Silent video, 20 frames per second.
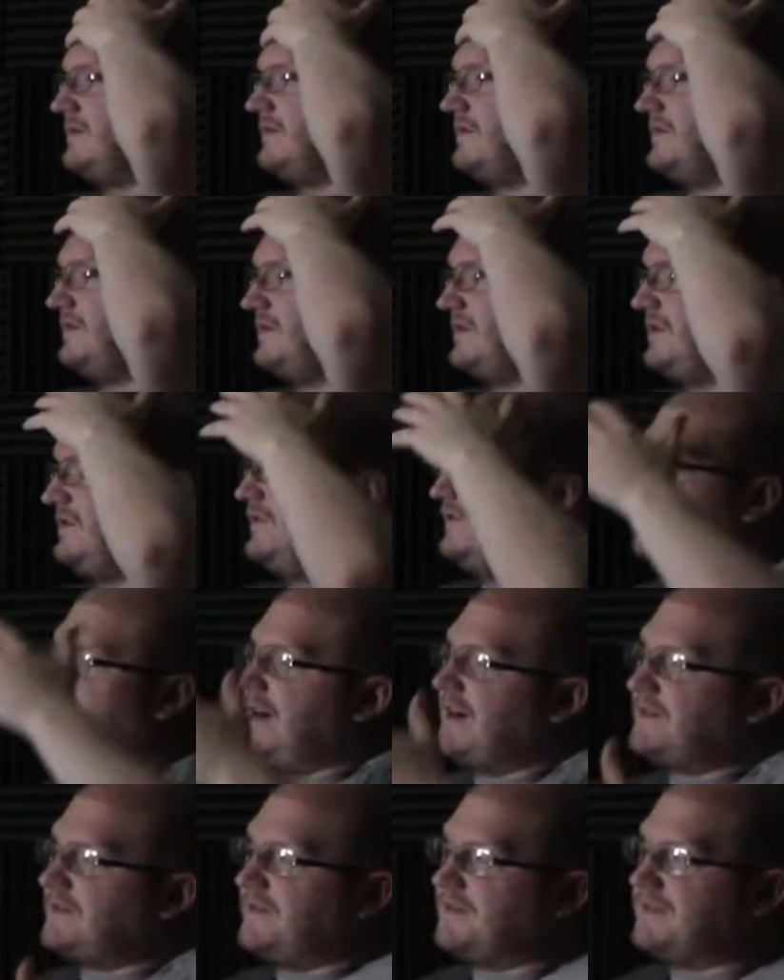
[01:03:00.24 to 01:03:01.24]
Two
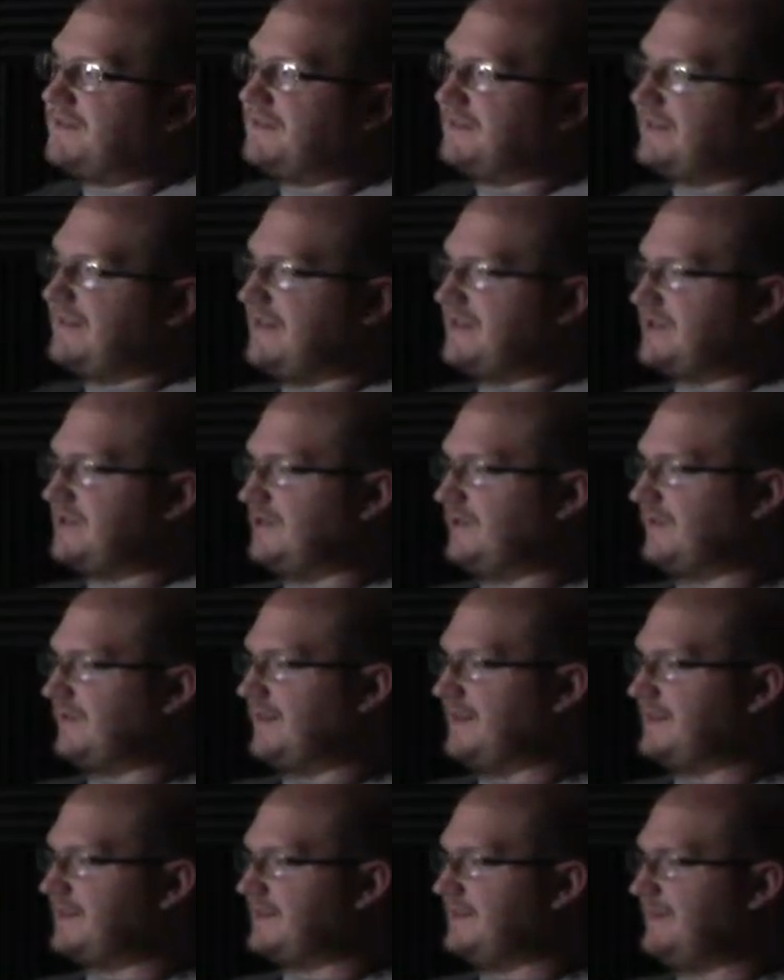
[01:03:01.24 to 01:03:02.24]
factor authentication over
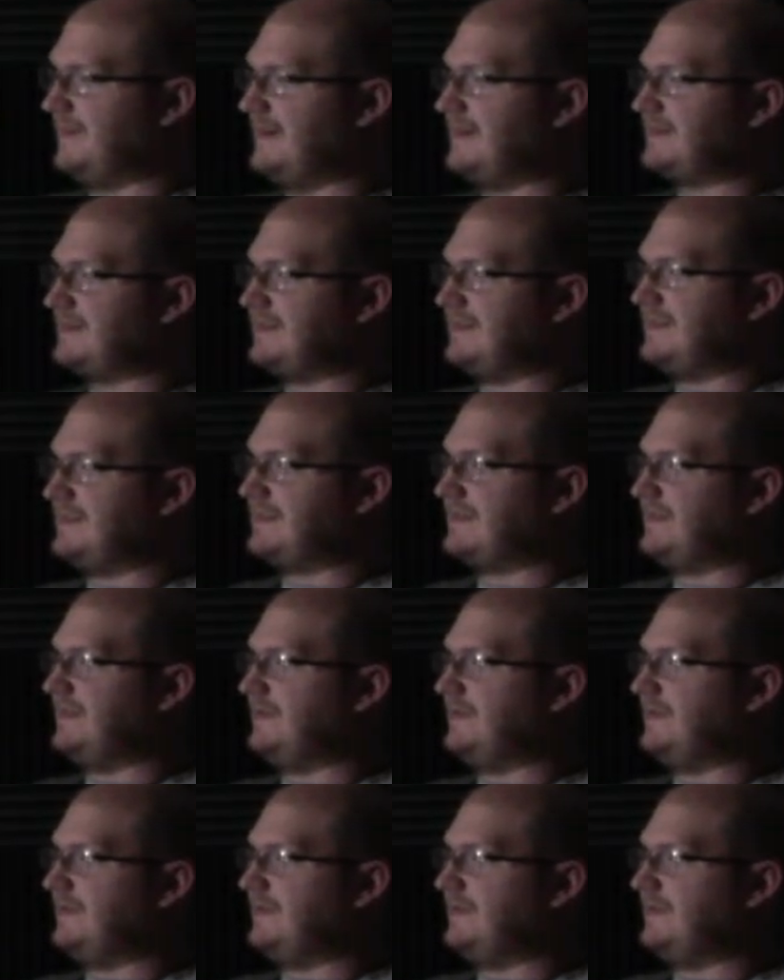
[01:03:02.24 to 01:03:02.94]
SMS is the